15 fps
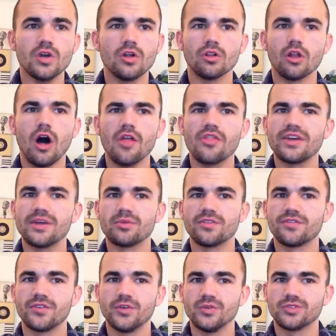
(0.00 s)
Law then
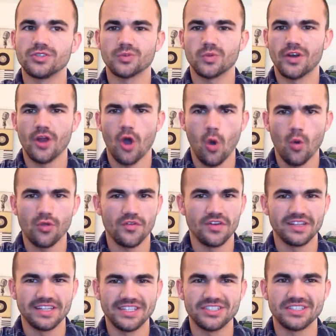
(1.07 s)
refused to swear an oath of
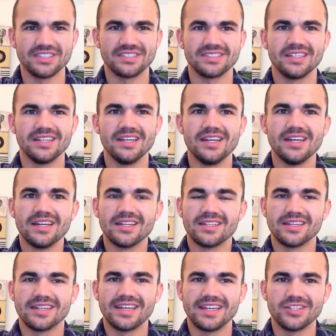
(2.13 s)
allegiance
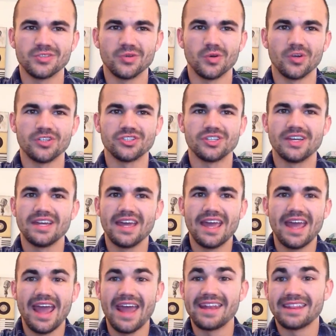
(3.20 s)
to King George,
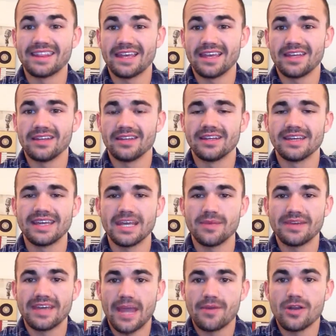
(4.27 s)
and then he
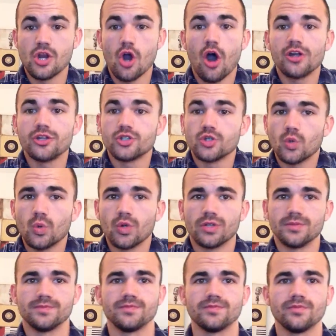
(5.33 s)
became a non juror.